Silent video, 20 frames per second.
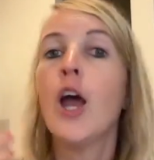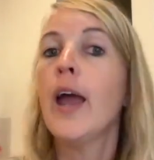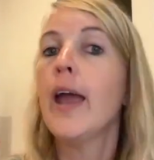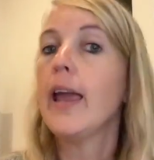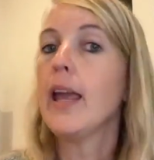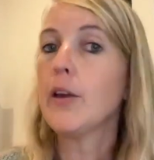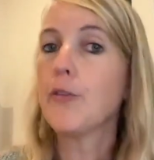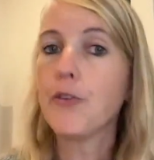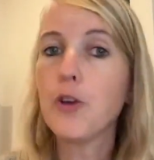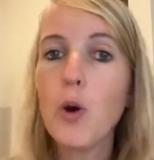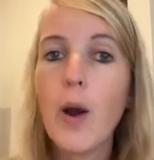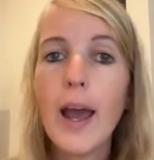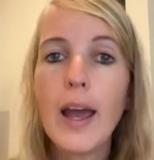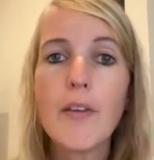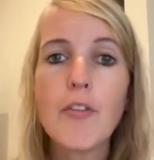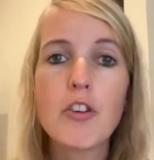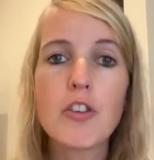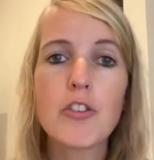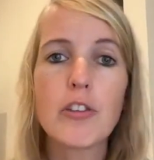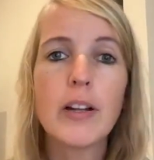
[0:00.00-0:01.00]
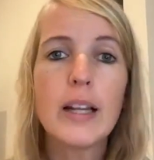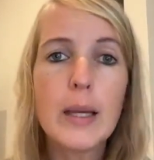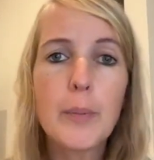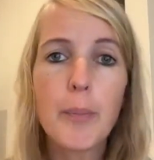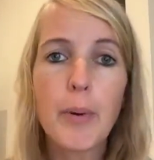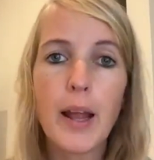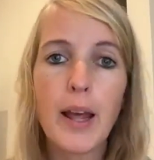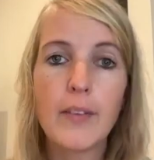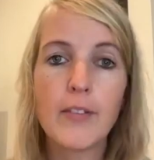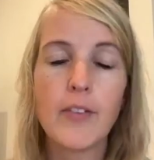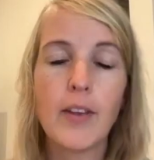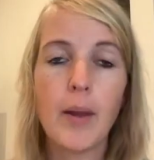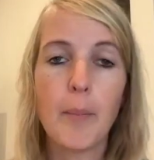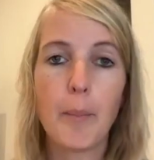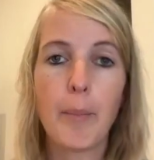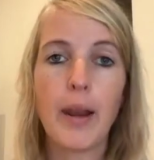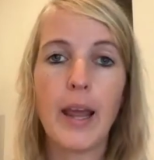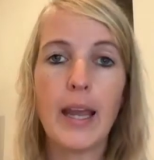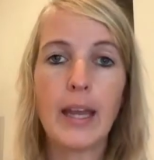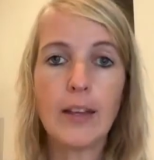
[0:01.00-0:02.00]
If you have a sleep plan
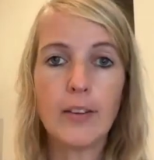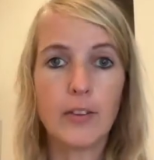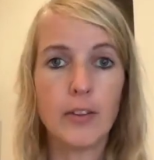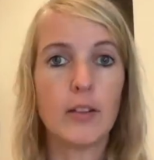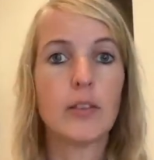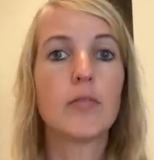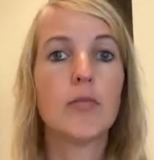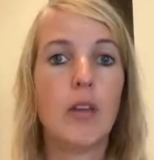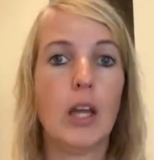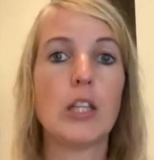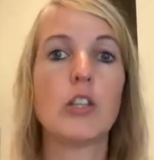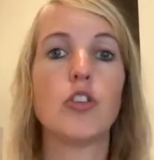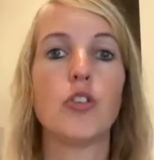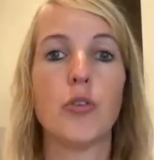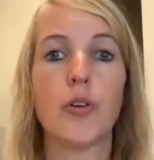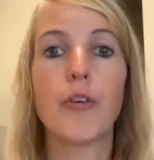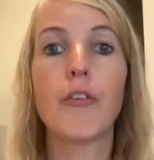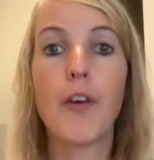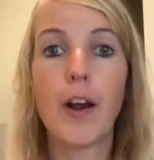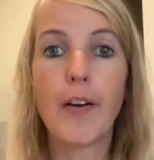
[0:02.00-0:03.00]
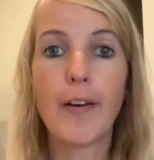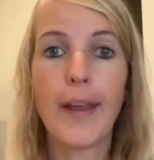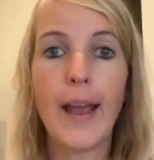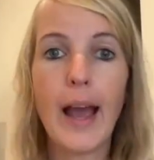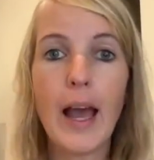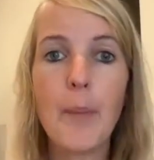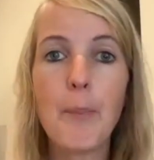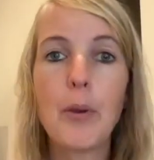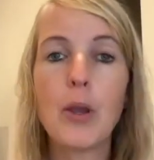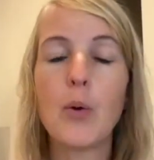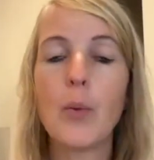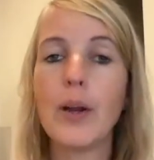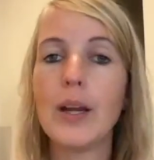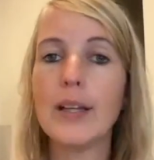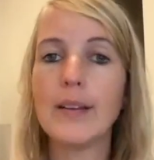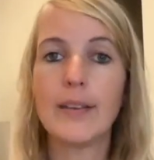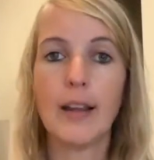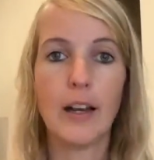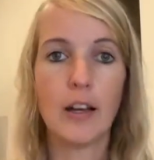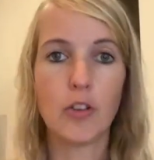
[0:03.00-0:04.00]
template that you're very happy
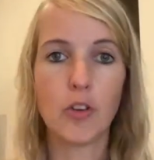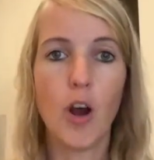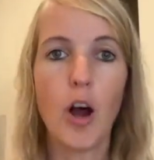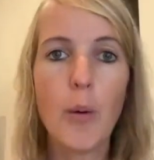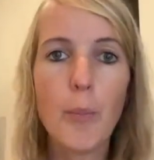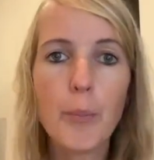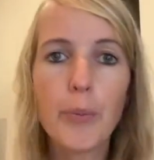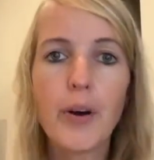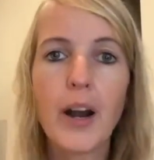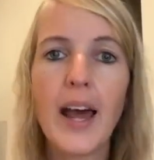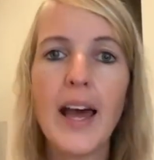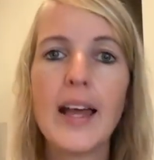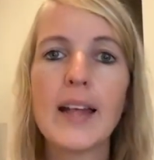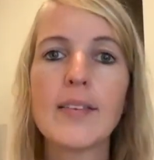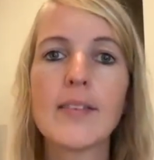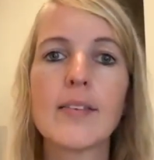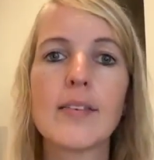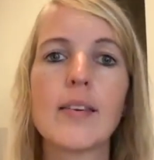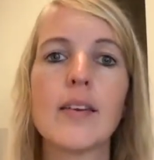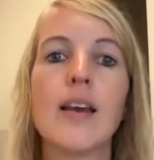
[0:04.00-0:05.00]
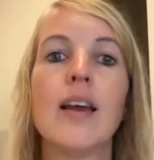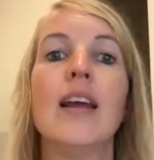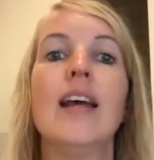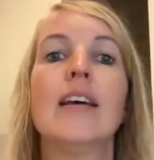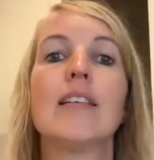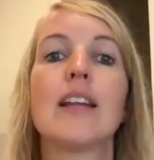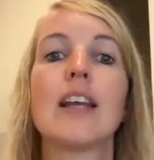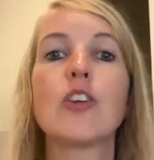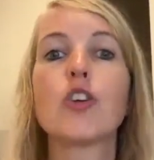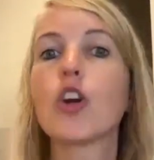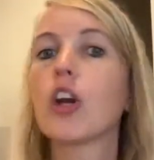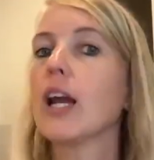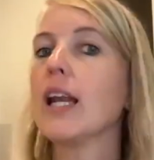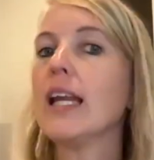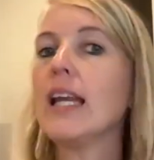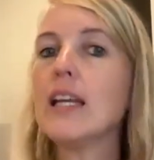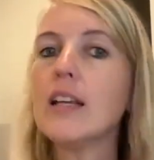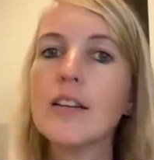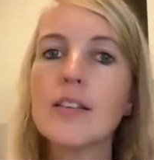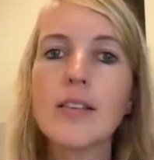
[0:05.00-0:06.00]
with, that is on brand, that you can
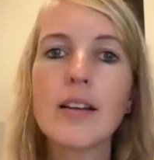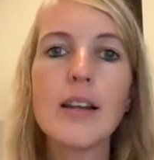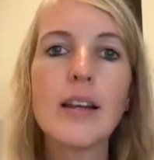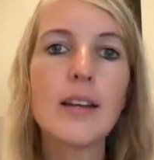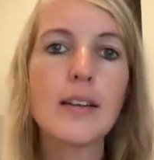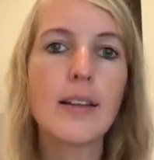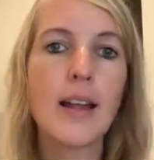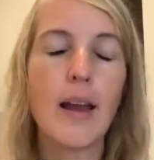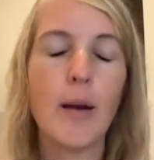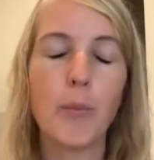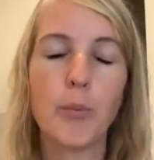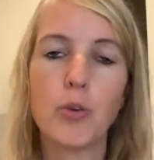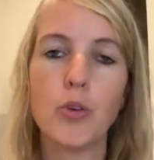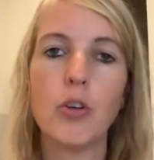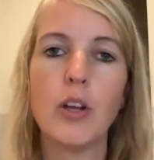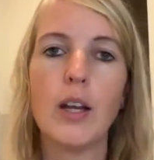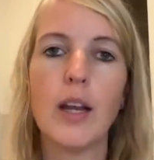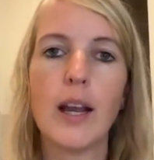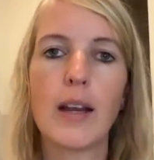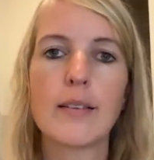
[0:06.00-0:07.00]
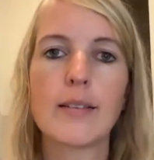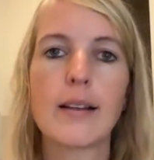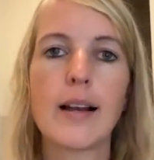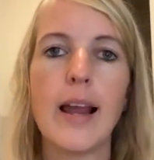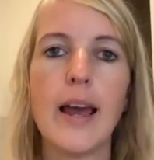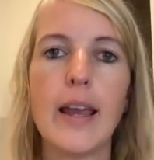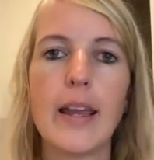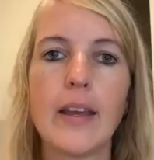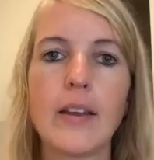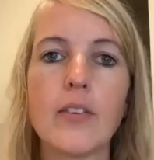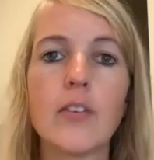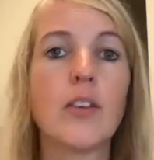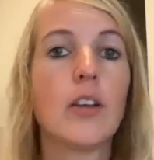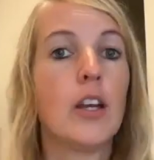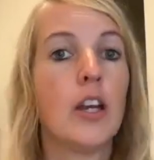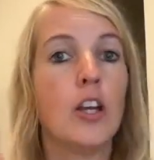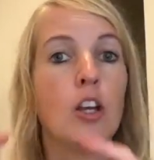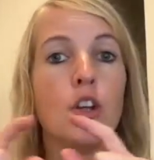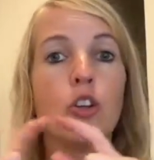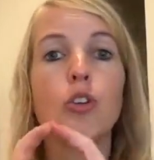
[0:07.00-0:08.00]
easily adapt to the next client,
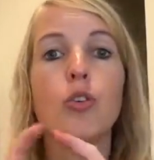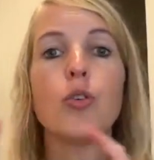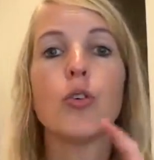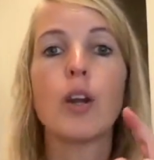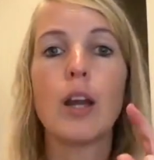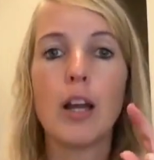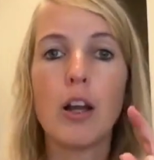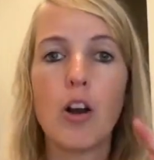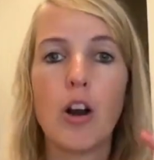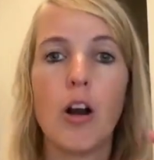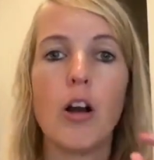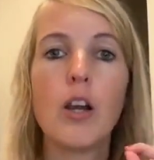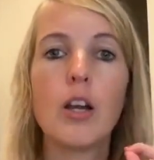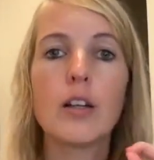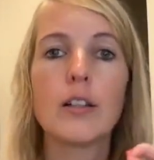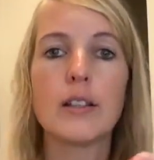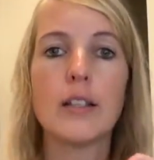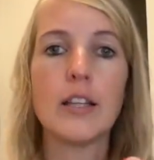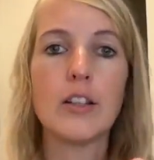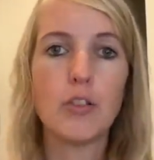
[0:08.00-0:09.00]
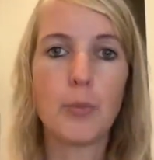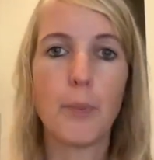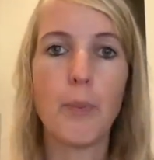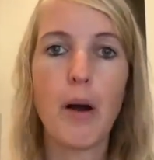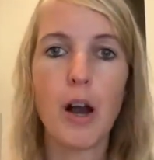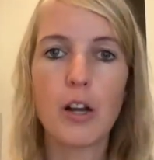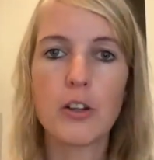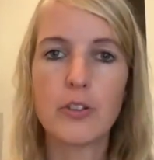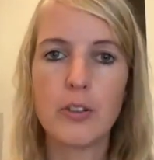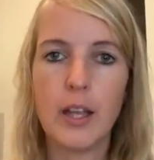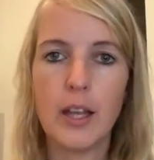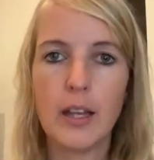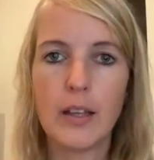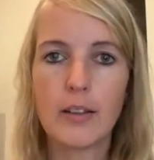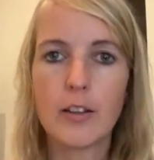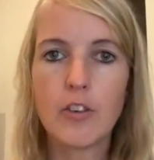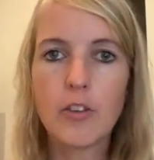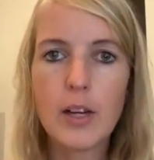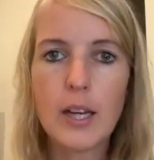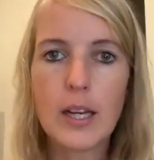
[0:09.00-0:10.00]
you can color this box in
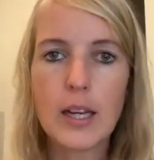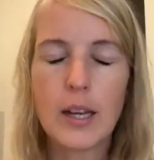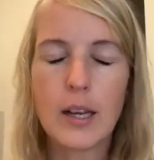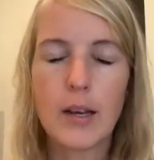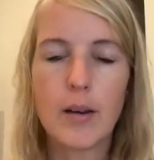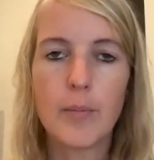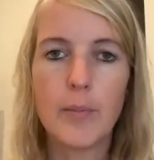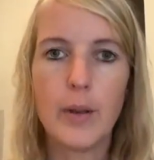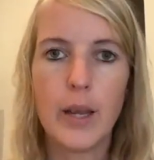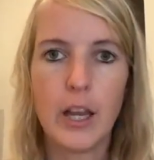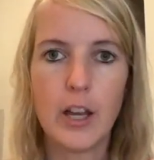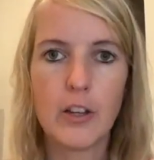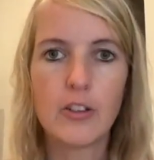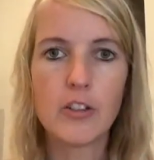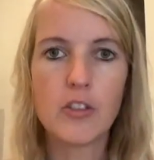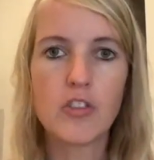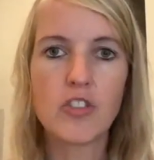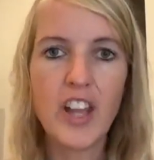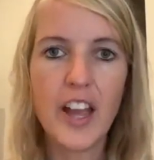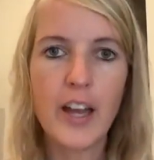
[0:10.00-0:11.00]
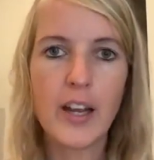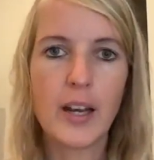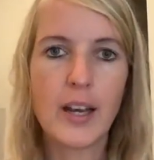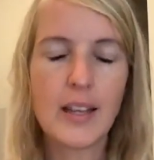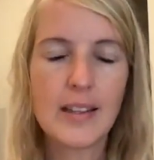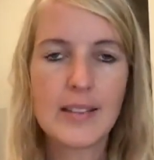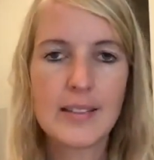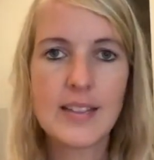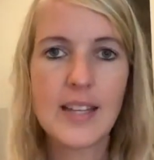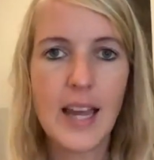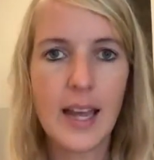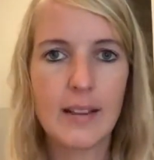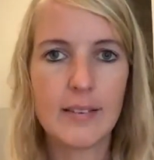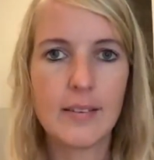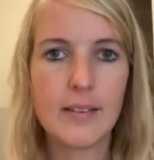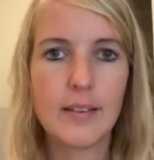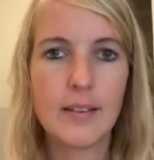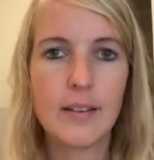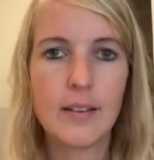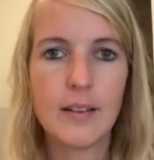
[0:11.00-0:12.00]
green because it's done, it's
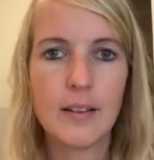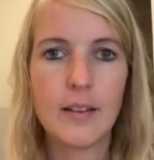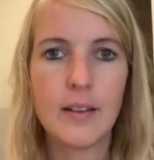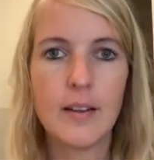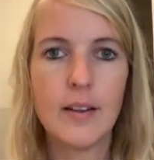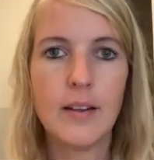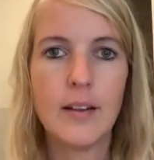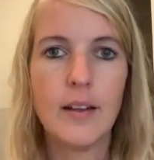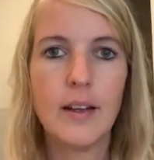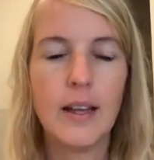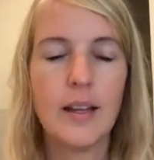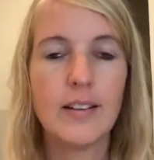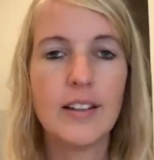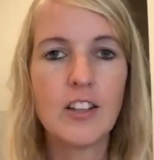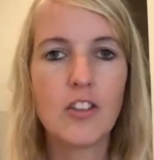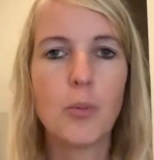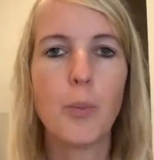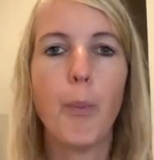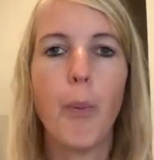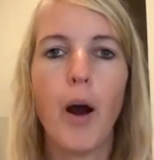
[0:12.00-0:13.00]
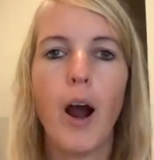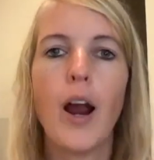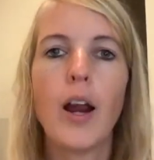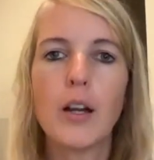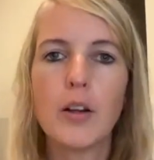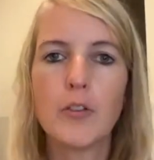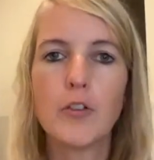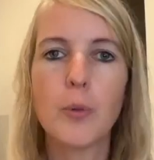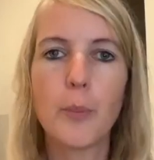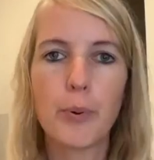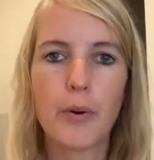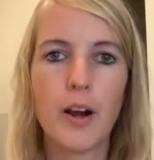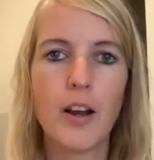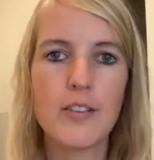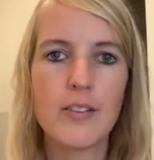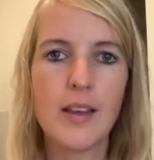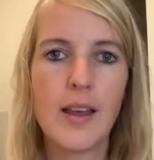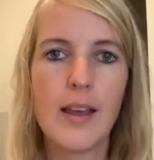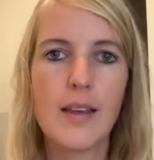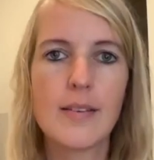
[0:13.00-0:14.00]
set. This part of the
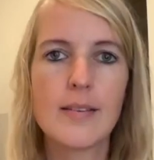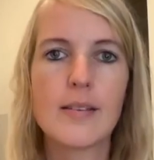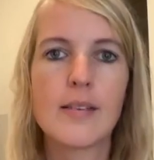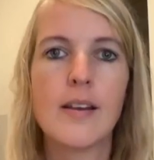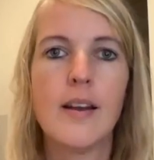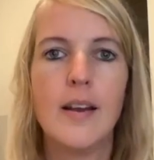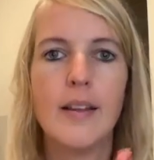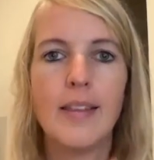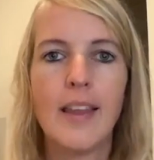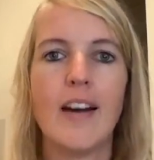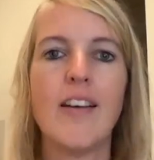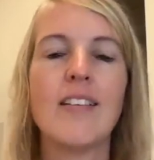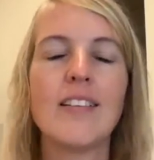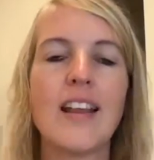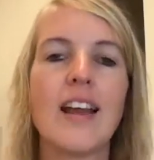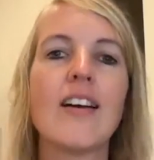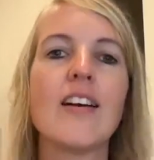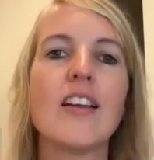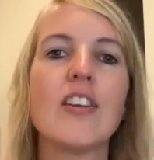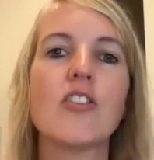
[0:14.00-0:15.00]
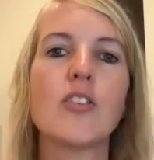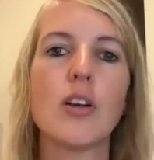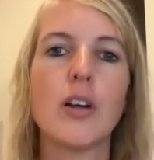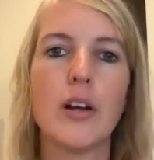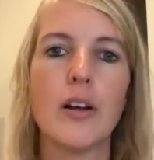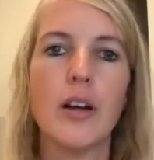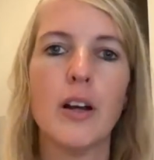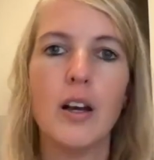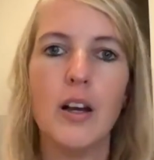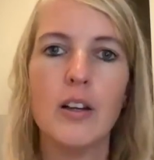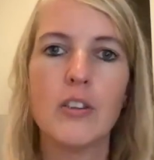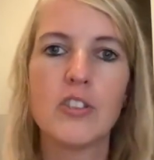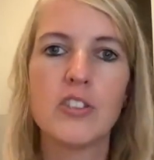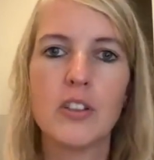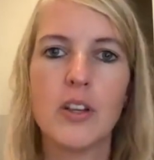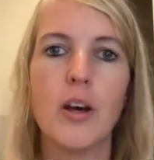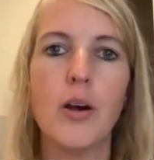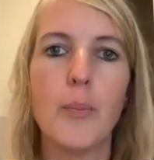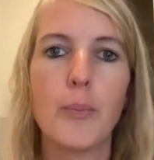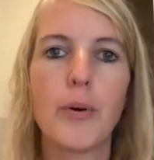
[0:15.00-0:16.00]
process, there is
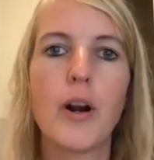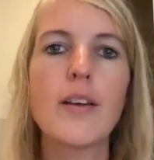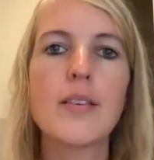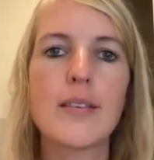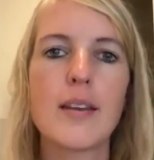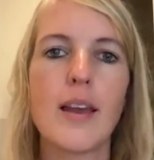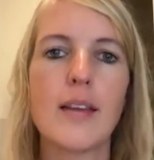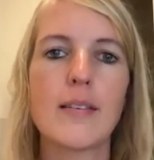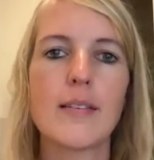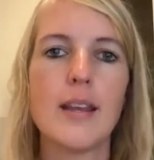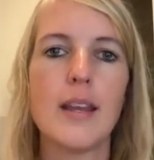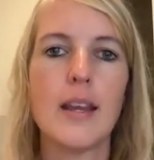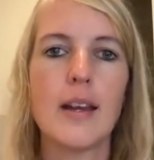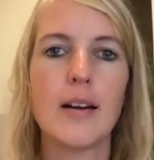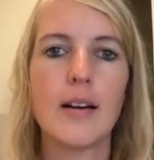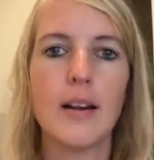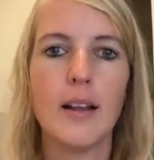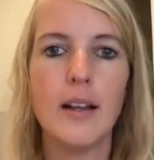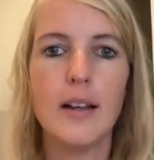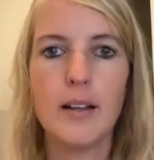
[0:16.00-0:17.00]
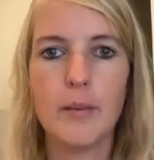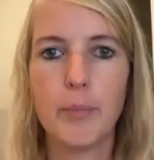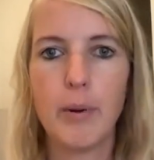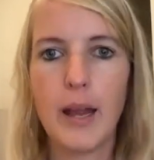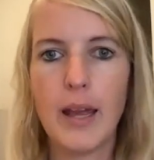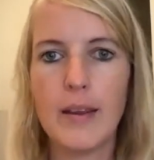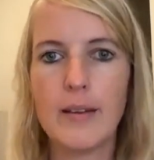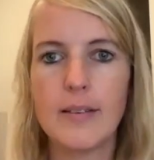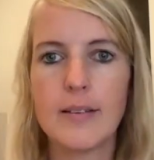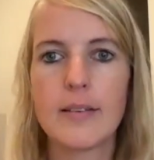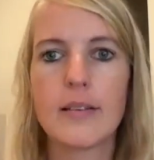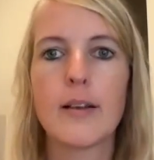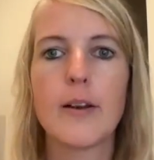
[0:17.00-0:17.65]
a process here in place.